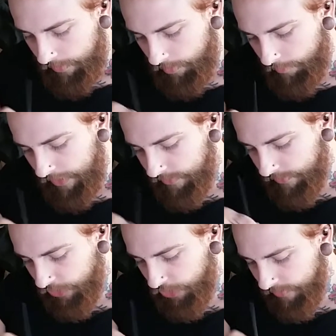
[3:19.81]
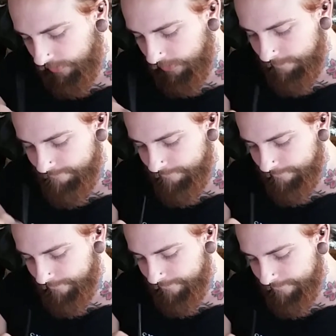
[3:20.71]
You know, because it just,
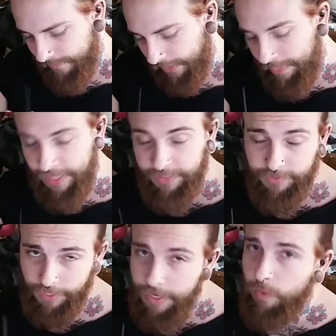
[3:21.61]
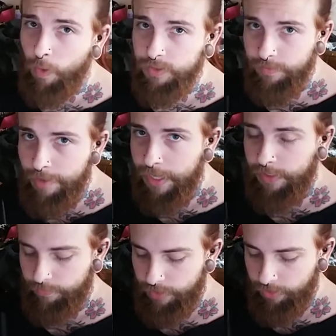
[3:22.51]
they say it wasn't
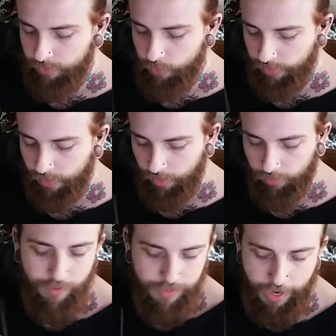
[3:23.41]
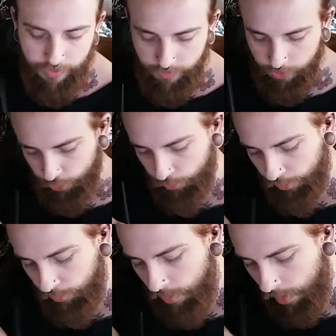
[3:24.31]
made to be used with color. That isn't
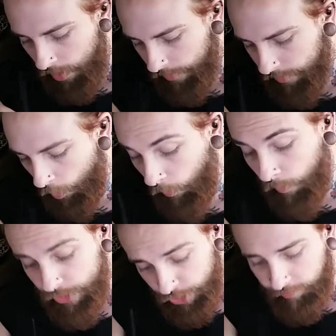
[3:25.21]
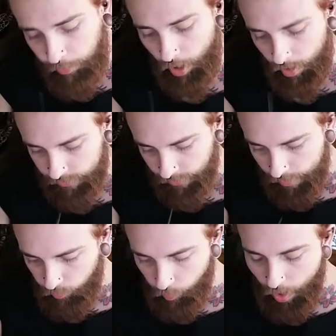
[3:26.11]
true the origin of
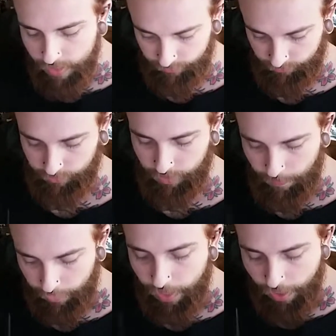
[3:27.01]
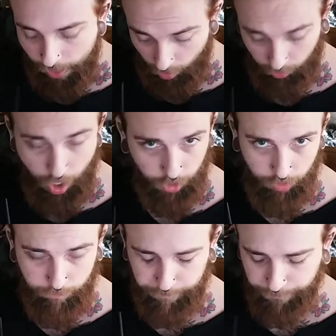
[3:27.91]
peroxide was hair
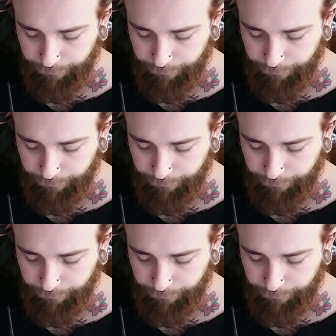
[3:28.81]
color.